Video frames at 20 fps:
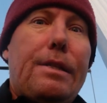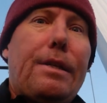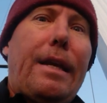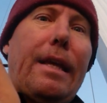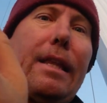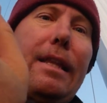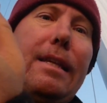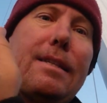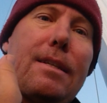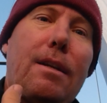You
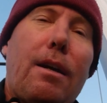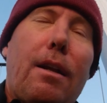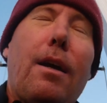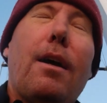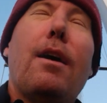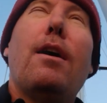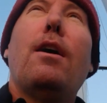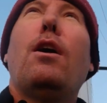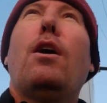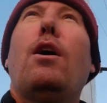get this kind
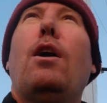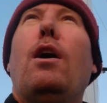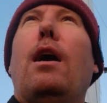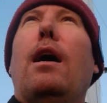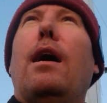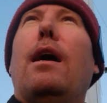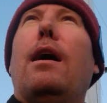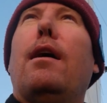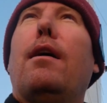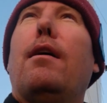of
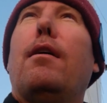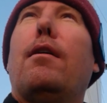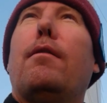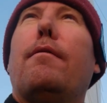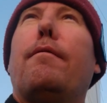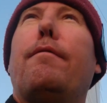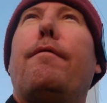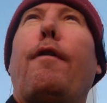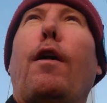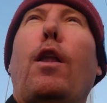
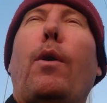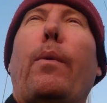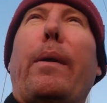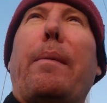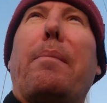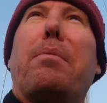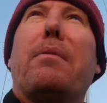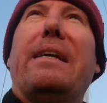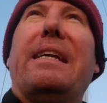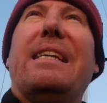uh,
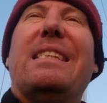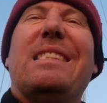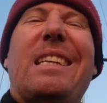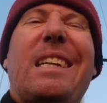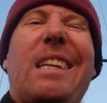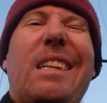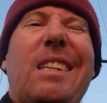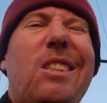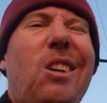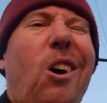following breeze, and
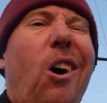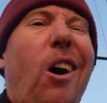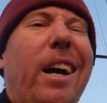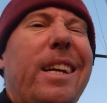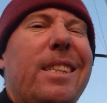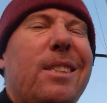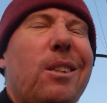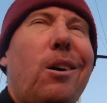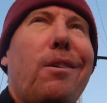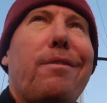then it
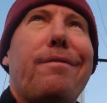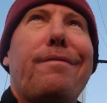dies off.